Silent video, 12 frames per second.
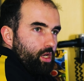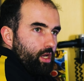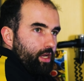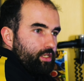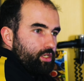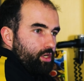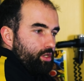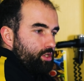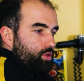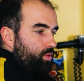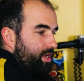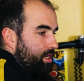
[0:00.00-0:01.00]
it's going to
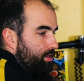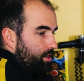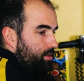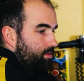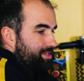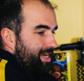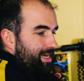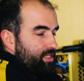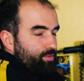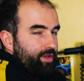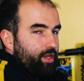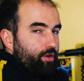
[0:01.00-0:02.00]
tweak those
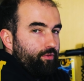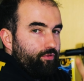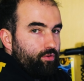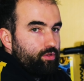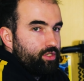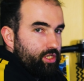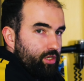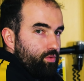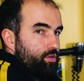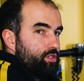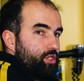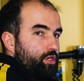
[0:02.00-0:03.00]
as we go through the
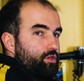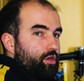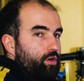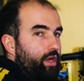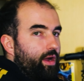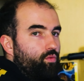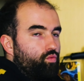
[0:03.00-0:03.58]
sequence so you don't get